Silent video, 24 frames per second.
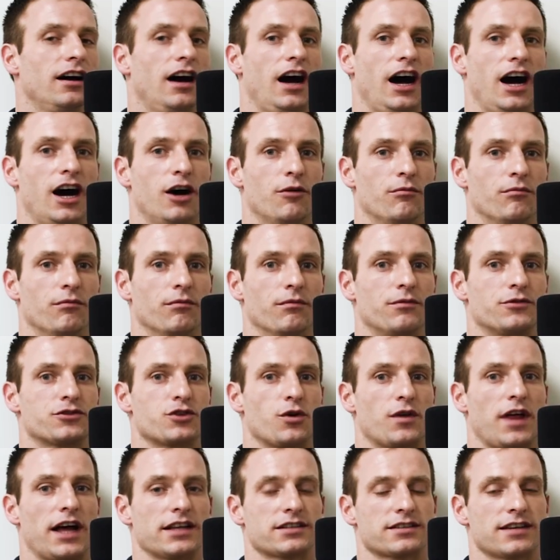um so
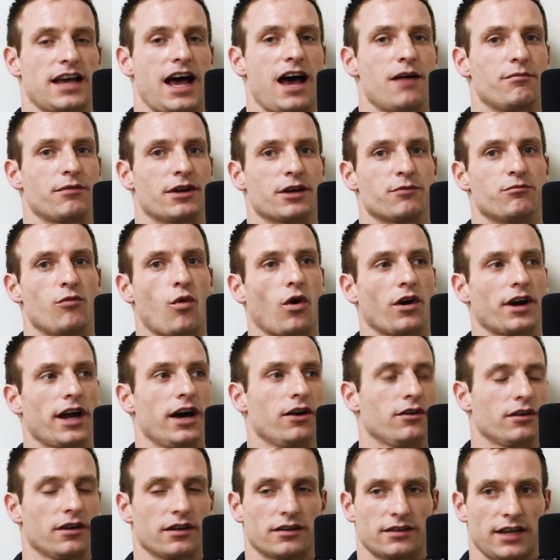that's happening more now
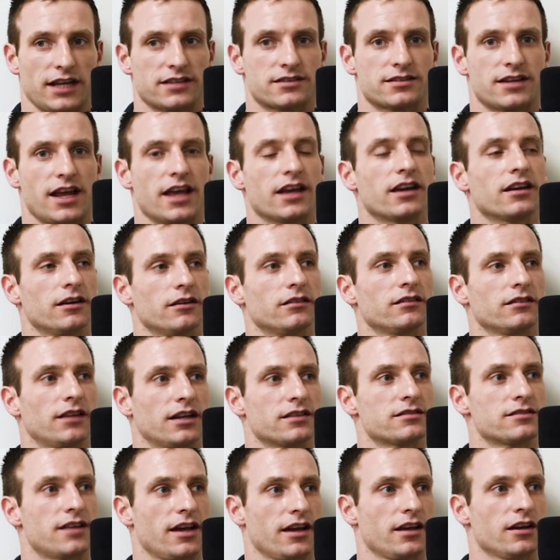like that's taken a
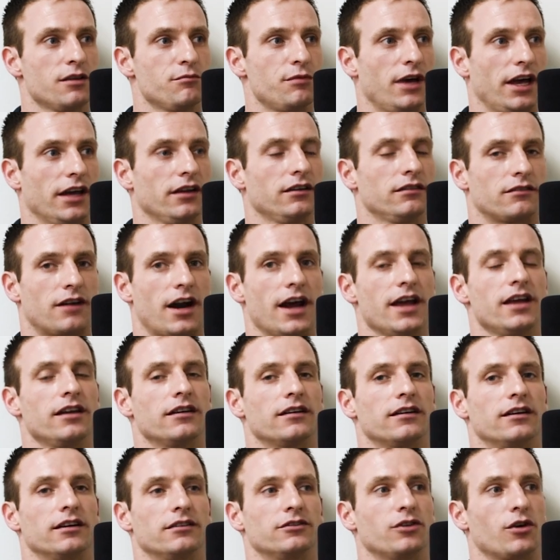that's taken a bit right
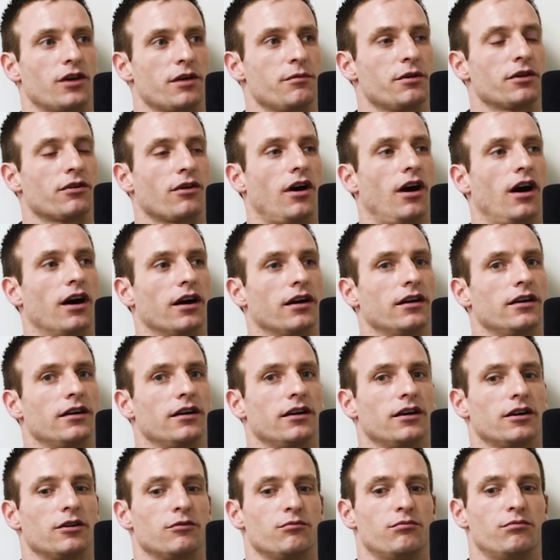mm -hmm. don't get me wrong
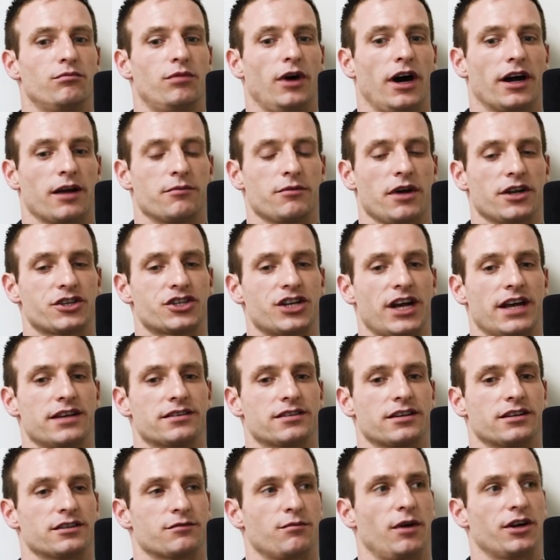but i'm not
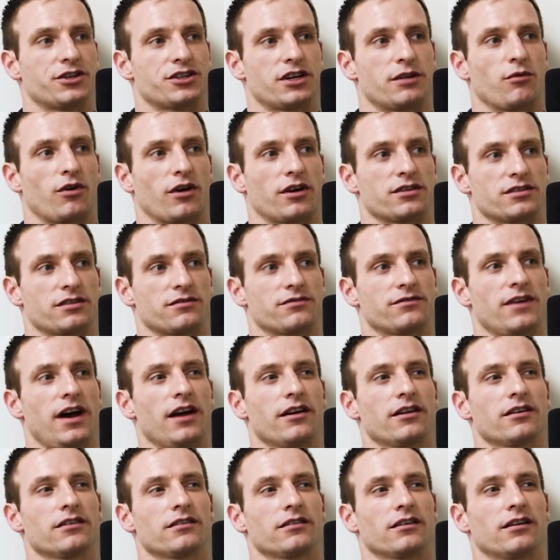chasing as much anymore because i was
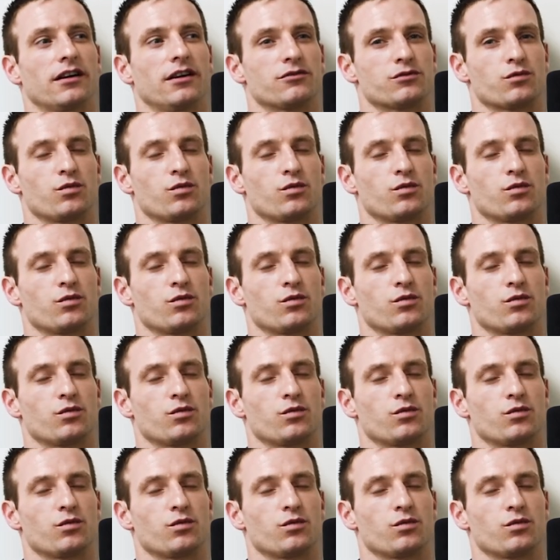finding i was